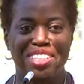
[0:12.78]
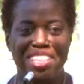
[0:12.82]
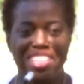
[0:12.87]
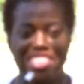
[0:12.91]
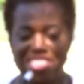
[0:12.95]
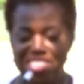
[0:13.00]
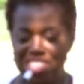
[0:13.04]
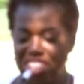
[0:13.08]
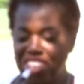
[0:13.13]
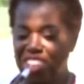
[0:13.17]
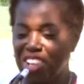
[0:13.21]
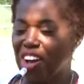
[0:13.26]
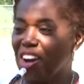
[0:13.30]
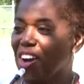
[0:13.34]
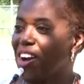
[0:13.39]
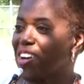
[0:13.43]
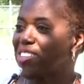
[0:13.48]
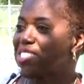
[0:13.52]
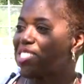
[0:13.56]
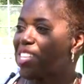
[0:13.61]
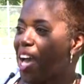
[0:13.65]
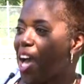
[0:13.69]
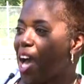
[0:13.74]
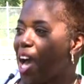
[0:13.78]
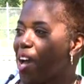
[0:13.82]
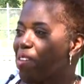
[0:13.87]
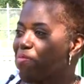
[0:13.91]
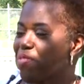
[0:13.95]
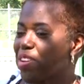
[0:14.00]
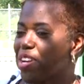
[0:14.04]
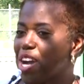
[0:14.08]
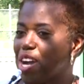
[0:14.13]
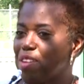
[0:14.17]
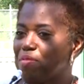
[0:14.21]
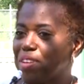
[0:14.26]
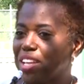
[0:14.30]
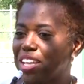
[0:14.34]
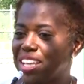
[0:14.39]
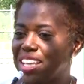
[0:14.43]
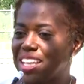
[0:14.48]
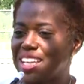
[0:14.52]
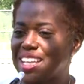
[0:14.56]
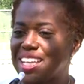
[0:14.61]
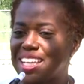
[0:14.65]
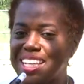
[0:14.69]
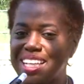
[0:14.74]
It's a long time
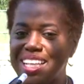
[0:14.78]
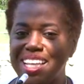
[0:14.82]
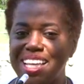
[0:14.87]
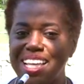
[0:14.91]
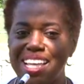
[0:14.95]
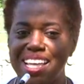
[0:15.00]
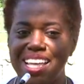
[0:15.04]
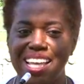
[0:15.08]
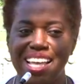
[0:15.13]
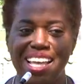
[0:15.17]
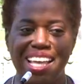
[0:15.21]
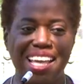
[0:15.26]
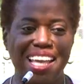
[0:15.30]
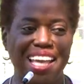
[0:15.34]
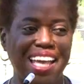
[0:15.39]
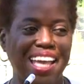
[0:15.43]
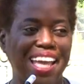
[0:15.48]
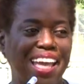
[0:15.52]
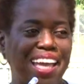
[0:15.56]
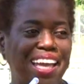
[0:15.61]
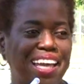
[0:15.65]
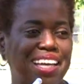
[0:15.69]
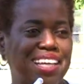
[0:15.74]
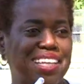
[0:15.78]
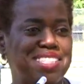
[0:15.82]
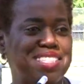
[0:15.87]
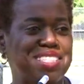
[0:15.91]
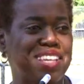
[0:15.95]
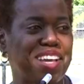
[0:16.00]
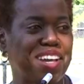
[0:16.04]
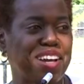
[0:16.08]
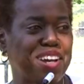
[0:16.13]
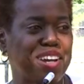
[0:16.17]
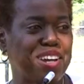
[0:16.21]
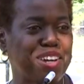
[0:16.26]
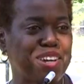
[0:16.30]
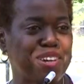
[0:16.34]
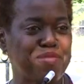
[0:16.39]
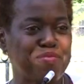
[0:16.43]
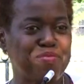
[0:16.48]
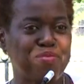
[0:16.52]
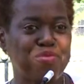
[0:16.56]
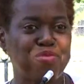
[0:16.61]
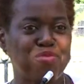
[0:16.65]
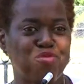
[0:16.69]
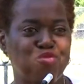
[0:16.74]
coming,
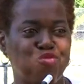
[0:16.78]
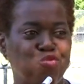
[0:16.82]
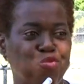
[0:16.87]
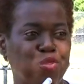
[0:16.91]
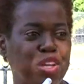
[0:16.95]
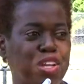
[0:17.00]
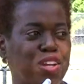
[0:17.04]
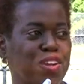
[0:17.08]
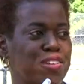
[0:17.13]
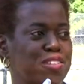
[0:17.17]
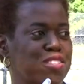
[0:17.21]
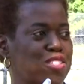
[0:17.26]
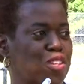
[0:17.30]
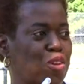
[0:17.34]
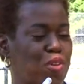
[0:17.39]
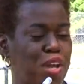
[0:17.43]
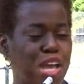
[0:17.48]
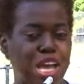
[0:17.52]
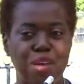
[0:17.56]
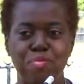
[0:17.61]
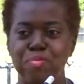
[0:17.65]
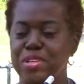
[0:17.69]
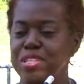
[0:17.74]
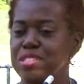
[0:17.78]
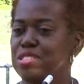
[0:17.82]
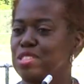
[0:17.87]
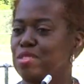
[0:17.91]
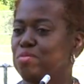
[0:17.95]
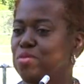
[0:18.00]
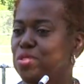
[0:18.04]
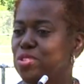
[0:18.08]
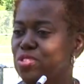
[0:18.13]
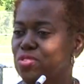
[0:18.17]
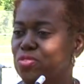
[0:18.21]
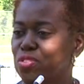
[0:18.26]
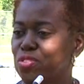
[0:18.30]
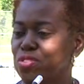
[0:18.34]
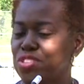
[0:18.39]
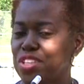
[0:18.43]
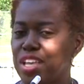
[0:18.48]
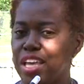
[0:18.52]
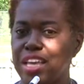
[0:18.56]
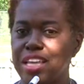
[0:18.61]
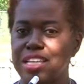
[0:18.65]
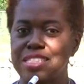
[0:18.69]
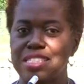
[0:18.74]
and we are so happy. It's a beautiful
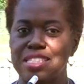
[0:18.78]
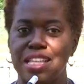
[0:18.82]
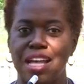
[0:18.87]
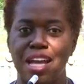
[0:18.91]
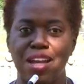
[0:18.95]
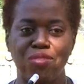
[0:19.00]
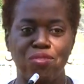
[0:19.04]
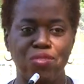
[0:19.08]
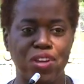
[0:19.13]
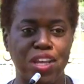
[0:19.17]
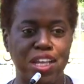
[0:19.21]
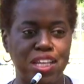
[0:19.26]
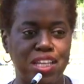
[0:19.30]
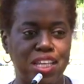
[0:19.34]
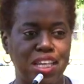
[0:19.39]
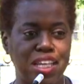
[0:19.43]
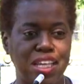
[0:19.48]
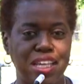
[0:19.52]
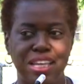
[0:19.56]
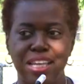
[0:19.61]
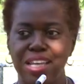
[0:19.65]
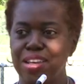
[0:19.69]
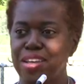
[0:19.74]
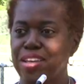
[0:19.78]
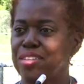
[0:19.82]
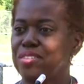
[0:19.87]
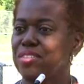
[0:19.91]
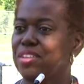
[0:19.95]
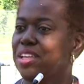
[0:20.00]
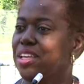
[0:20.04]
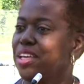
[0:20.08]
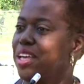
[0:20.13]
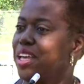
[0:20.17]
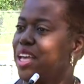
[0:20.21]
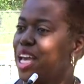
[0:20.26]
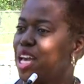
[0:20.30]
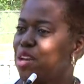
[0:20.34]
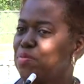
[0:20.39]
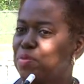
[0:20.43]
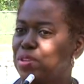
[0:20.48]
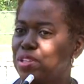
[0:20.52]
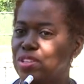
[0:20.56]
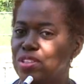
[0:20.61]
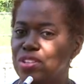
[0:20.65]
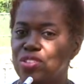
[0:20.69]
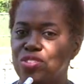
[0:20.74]
day. It's not raining, and
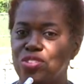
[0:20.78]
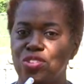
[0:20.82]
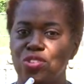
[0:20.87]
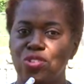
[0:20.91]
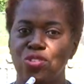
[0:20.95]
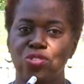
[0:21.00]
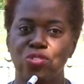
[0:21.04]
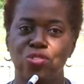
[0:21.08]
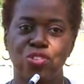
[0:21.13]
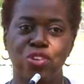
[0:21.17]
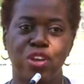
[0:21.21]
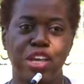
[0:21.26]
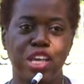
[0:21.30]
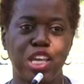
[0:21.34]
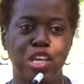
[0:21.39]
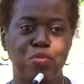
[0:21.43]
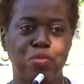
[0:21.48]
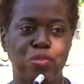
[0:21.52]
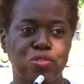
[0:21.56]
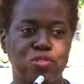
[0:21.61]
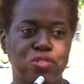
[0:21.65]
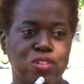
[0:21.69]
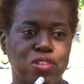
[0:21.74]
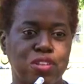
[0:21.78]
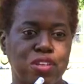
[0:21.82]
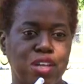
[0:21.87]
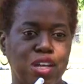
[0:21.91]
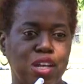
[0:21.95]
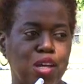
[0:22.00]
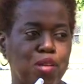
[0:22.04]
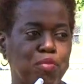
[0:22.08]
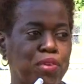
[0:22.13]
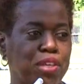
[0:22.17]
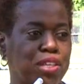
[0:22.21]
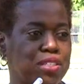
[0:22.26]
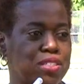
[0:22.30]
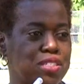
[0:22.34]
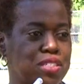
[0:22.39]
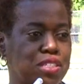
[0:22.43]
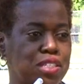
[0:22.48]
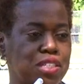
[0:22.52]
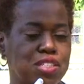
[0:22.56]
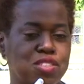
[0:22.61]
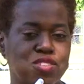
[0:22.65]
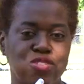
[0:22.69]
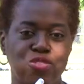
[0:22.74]
happy the children are able to come and
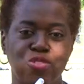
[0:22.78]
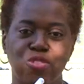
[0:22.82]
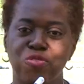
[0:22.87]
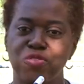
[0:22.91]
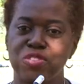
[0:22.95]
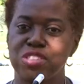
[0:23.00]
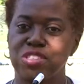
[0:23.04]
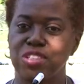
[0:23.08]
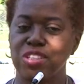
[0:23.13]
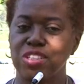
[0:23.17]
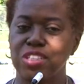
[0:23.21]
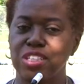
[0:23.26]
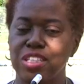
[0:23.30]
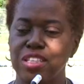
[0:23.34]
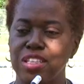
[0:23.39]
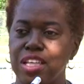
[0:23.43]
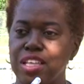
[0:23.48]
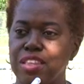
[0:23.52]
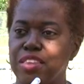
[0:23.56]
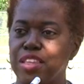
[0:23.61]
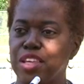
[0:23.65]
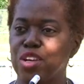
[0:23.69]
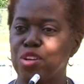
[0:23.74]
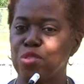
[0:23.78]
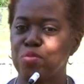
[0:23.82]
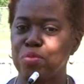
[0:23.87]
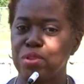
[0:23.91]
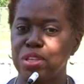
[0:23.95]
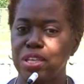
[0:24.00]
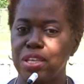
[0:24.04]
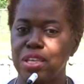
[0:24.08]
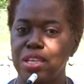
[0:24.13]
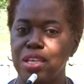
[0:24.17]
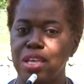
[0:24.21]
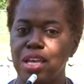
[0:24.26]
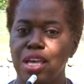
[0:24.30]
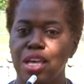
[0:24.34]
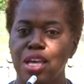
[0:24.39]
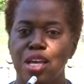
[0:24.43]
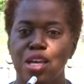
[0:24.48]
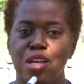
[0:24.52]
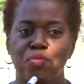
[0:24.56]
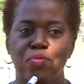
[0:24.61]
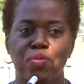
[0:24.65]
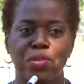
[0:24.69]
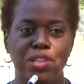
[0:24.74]
see this new facility that they'll be
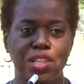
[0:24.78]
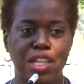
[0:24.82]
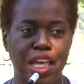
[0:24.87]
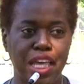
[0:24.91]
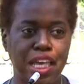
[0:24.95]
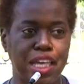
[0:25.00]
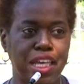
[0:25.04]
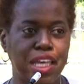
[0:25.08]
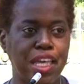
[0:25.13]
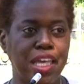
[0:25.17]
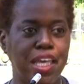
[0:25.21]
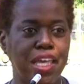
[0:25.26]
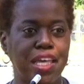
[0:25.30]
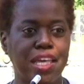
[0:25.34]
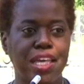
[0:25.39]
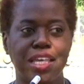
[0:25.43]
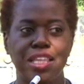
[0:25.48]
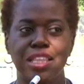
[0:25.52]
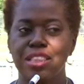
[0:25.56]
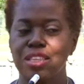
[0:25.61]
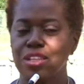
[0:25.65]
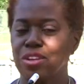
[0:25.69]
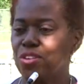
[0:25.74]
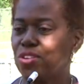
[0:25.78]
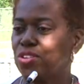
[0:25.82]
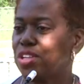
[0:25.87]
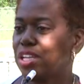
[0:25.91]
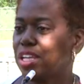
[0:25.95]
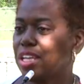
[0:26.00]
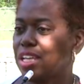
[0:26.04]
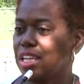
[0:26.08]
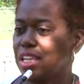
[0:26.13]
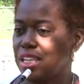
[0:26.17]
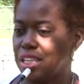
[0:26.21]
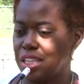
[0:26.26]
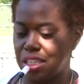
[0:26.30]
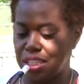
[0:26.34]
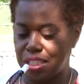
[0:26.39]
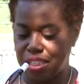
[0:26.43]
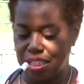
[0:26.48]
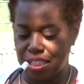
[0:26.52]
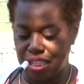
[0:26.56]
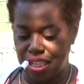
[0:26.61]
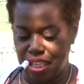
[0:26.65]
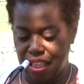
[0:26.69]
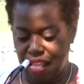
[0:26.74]
playing and learning
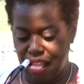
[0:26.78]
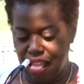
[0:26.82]
in.